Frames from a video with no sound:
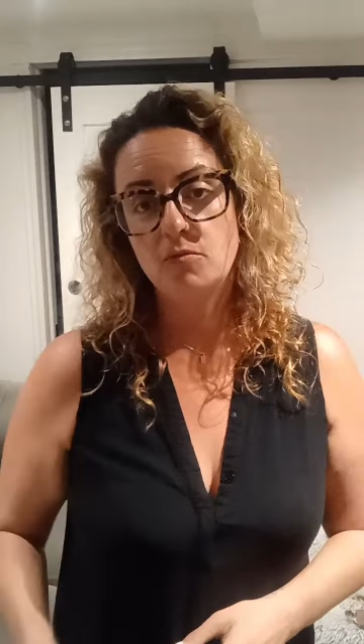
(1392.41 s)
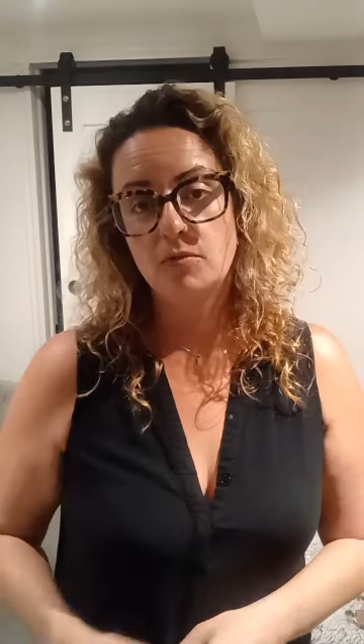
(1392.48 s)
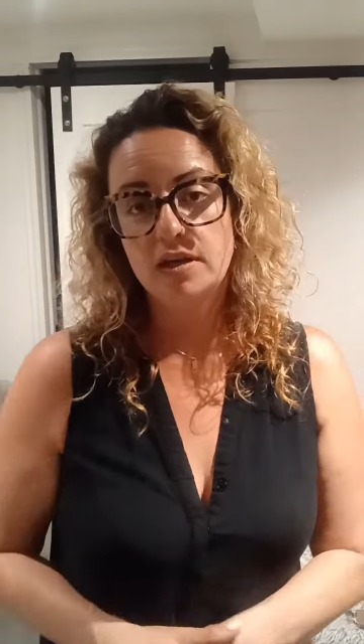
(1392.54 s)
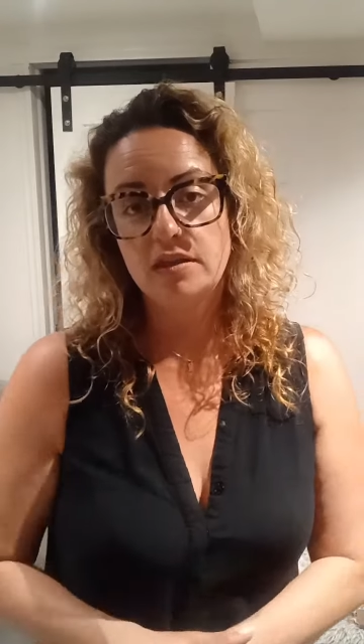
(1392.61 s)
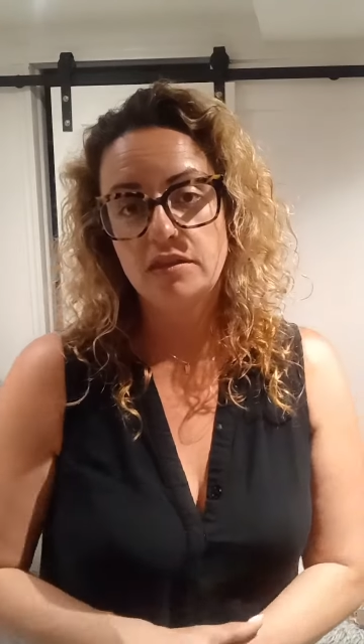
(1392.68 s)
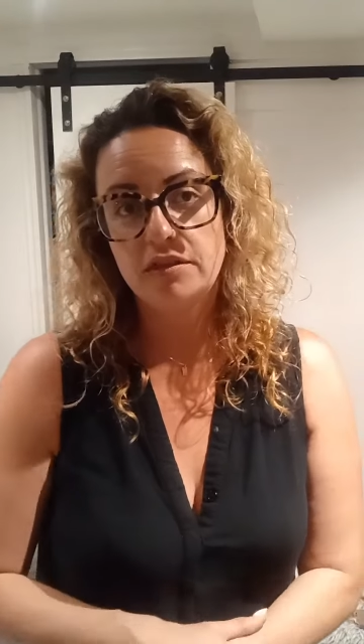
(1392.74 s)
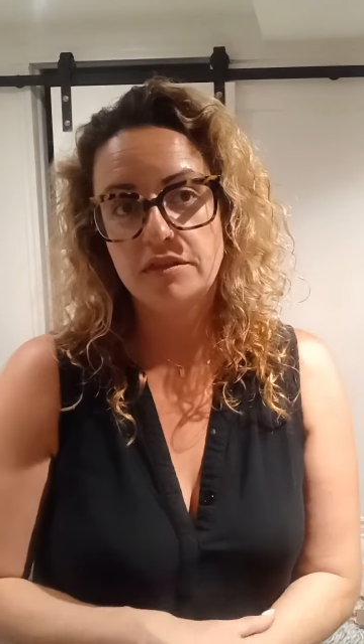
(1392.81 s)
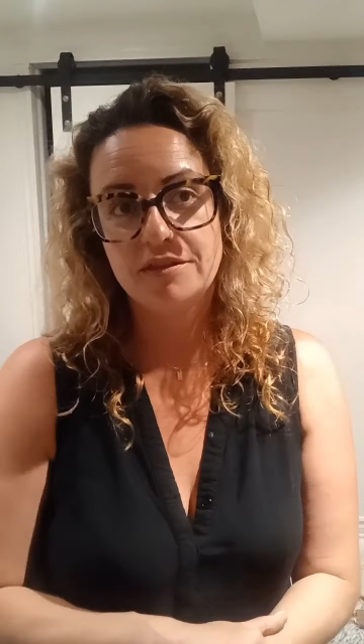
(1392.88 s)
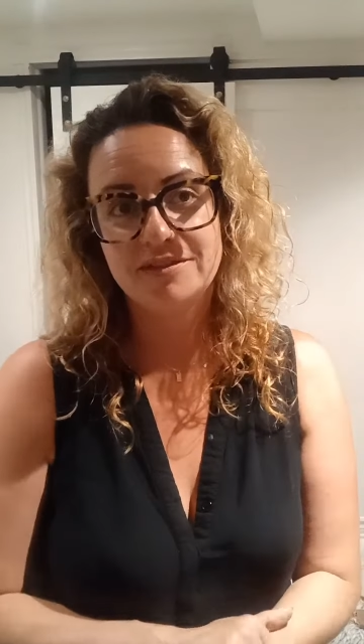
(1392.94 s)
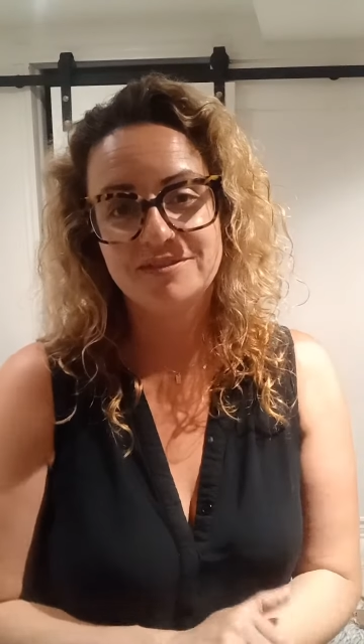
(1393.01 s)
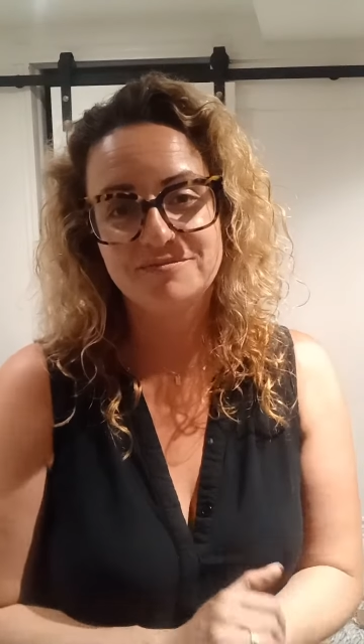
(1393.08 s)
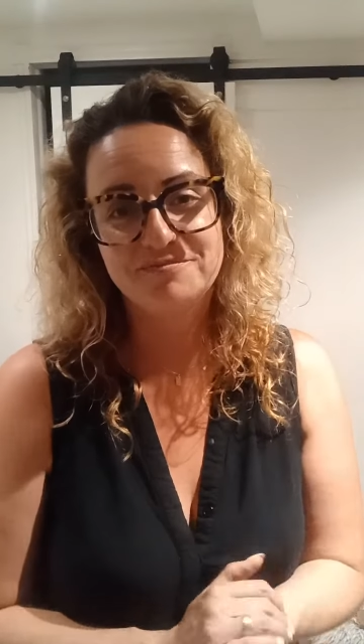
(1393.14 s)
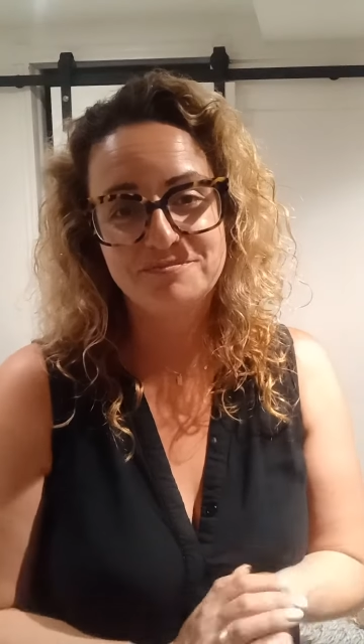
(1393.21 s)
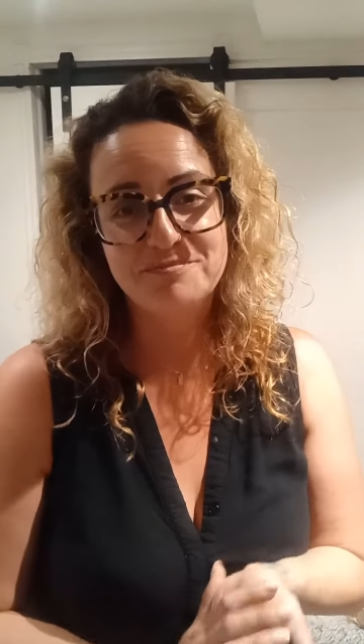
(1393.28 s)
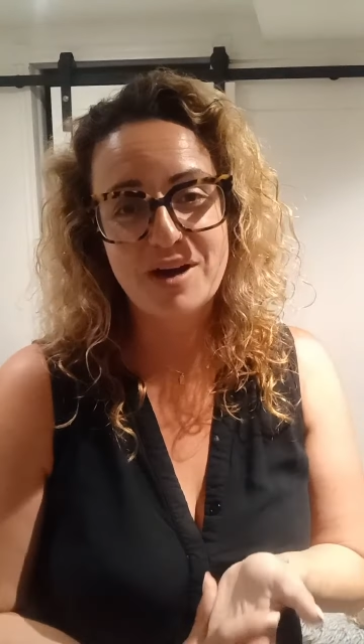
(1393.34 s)
with
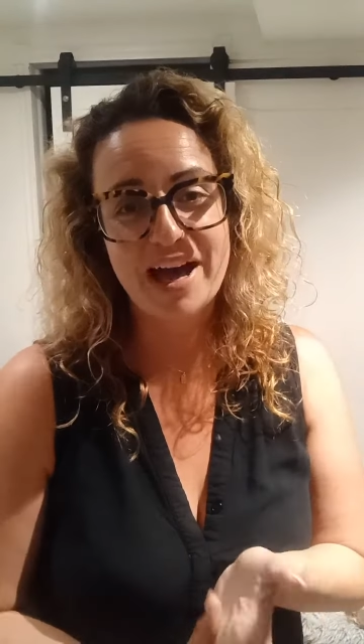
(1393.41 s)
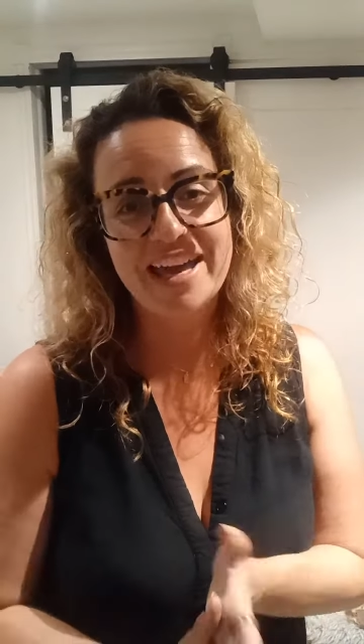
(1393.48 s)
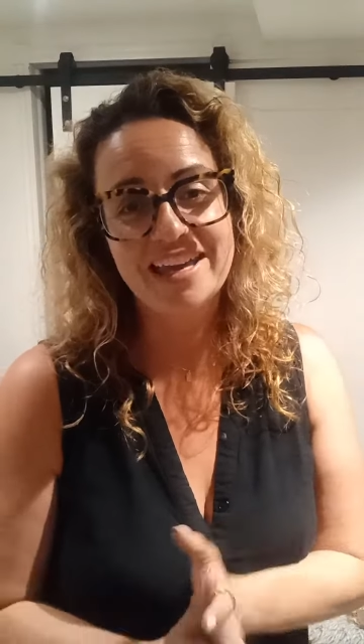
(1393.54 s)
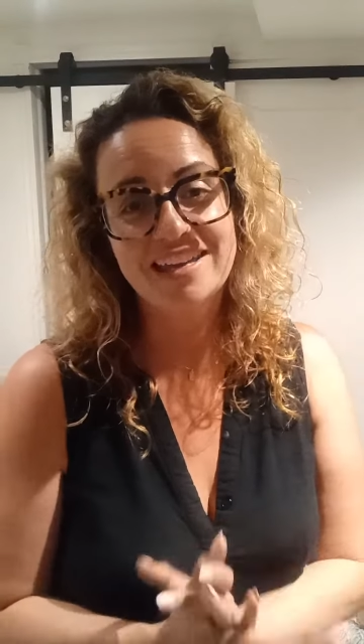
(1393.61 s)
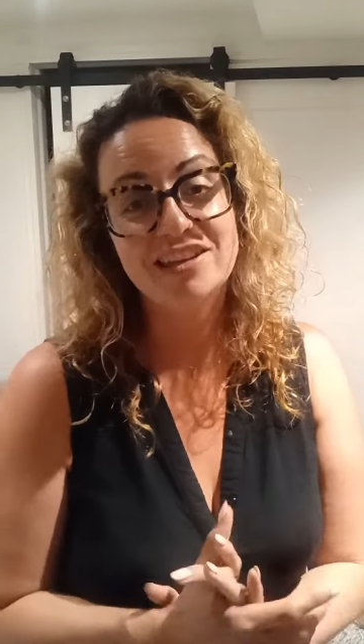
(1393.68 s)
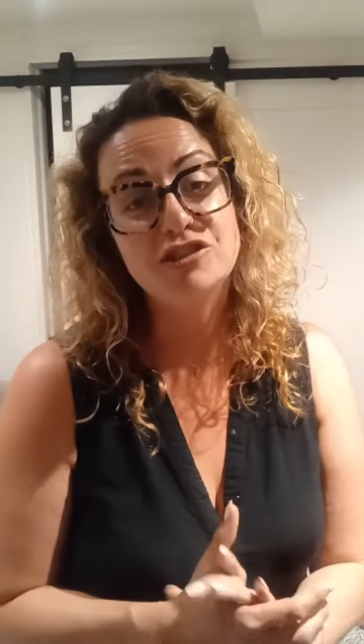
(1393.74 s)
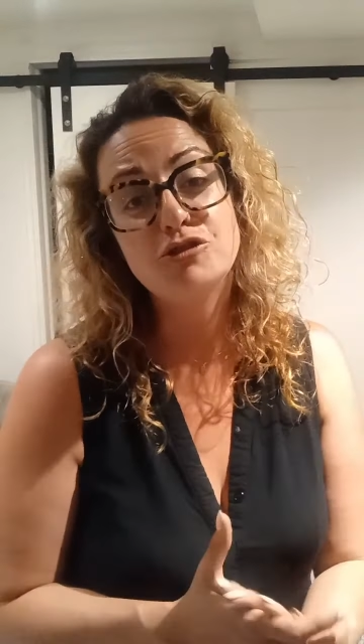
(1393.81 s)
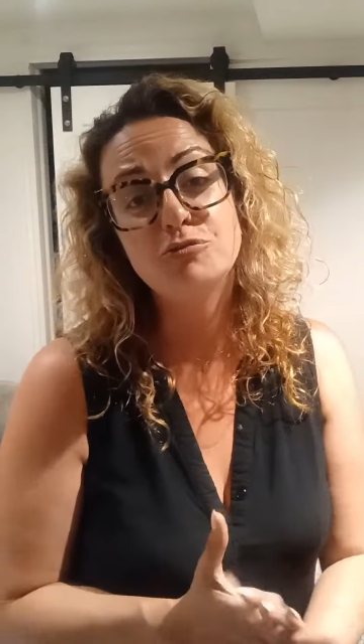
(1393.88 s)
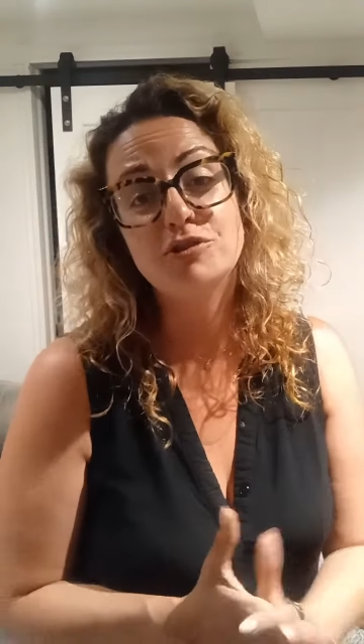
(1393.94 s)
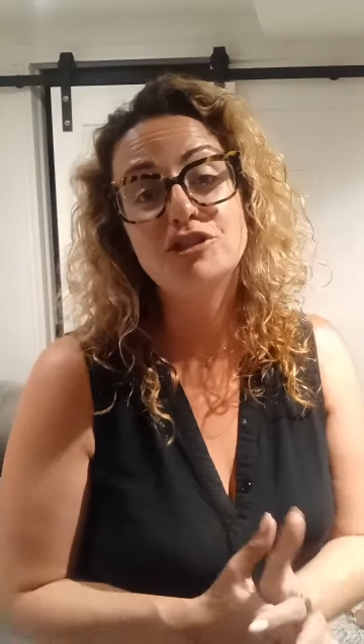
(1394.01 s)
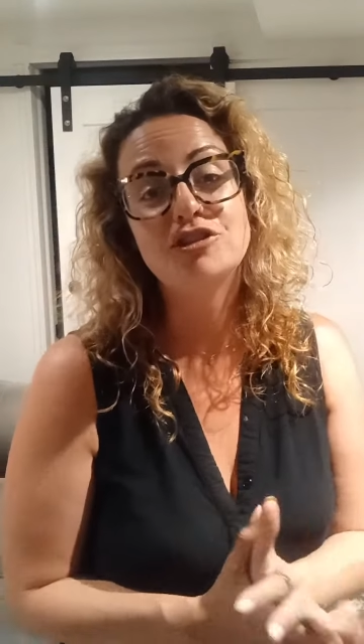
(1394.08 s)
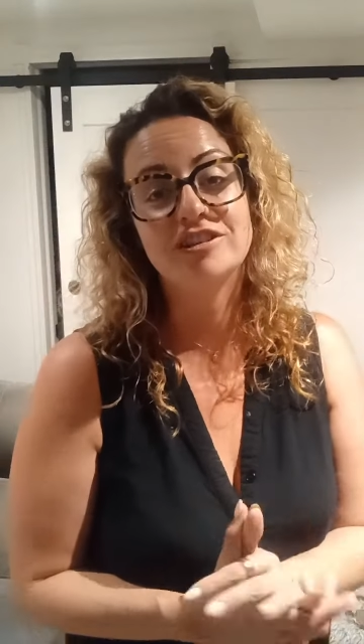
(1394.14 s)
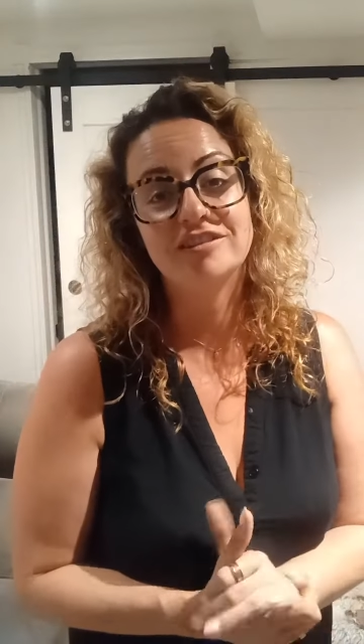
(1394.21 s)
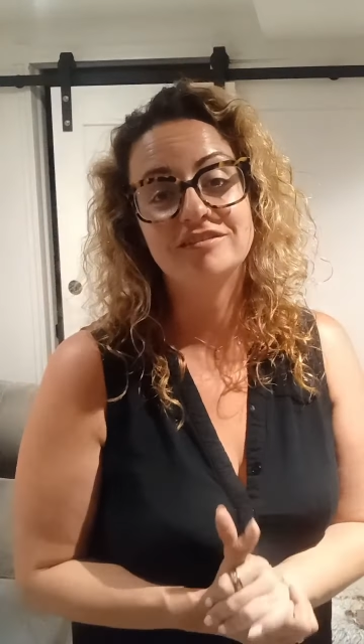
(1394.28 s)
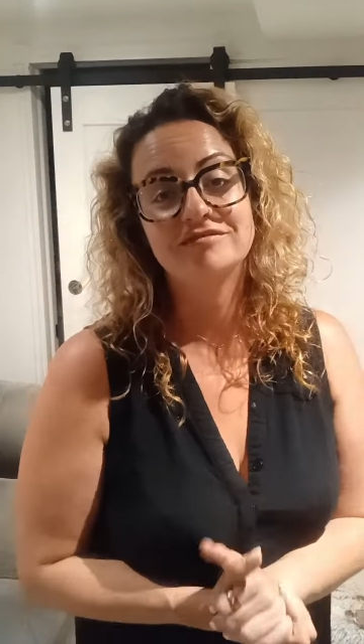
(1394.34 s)
my
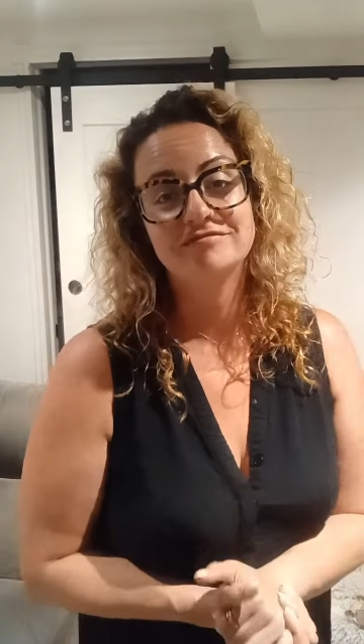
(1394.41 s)
intuition.